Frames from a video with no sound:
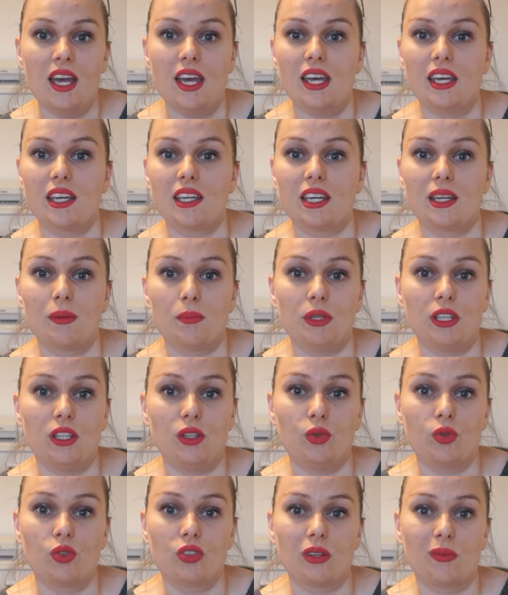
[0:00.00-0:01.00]
It can be
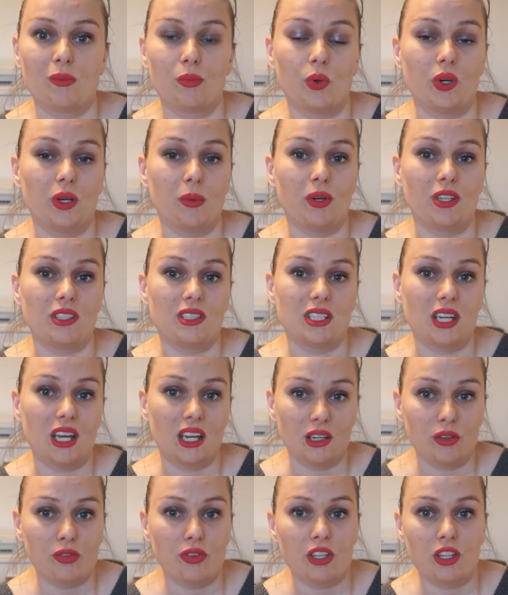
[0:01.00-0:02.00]
used on pretty much
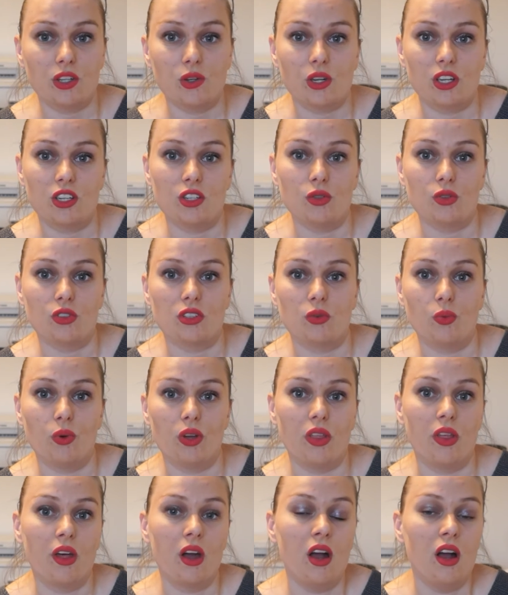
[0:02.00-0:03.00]
anything you can use it
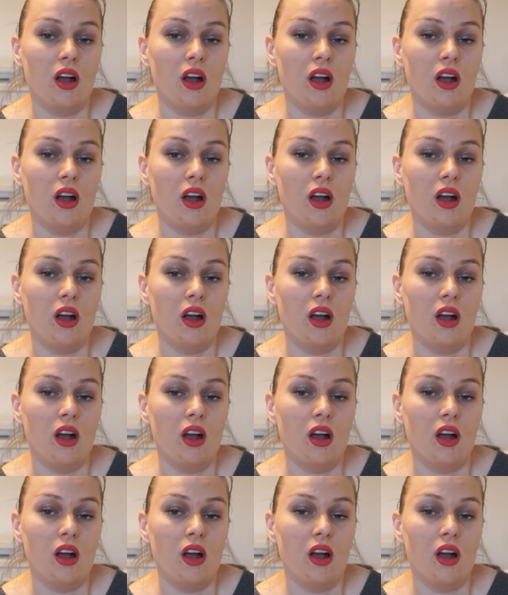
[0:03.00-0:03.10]
with.